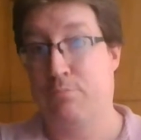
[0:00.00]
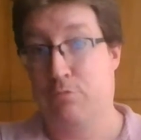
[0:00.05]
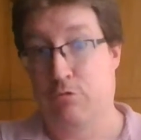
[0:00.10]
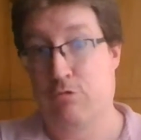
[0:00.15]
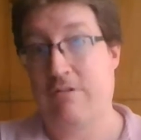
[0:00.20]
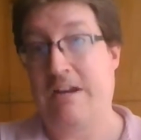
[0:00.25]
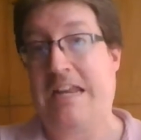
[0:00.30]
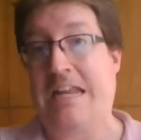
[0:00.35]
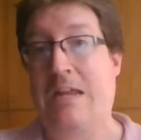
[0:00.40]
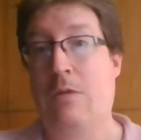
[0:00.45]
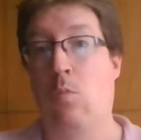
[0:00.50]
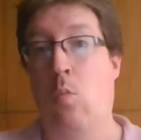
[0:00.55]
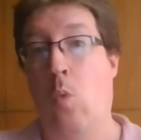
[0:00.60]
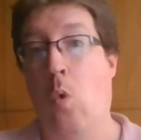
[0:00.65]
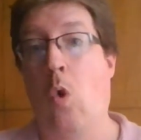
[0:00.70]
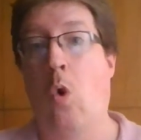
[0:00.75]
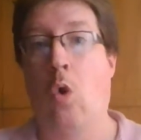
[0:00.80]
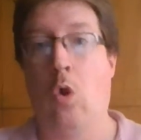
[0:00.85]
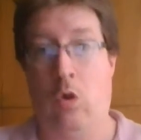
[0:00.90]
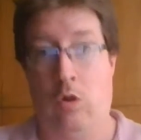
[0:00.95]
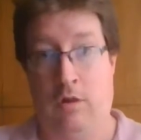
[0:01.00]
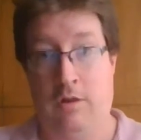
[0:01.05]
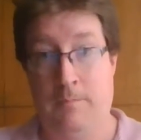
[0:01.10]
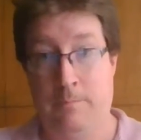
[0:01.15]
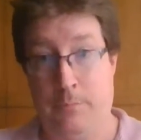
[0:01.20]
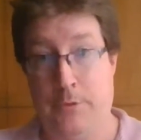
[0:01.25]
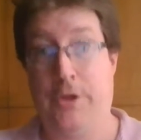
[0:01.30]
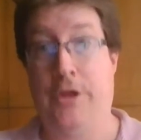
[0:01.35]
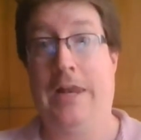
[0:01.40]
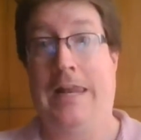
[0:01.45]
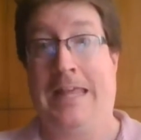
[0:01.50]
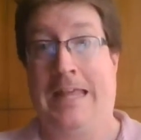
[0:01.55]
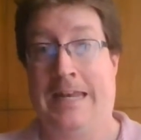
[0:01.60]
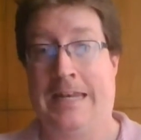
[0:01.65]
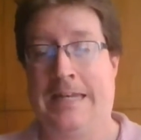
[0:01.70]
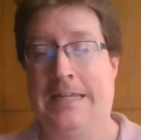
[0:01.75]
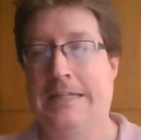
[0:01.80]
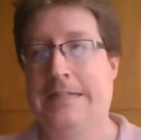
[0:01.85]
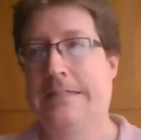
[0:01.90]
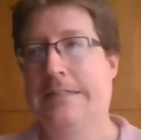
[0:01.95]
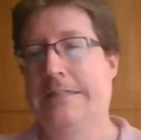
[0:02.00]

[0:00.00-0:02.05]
pre war Berlin.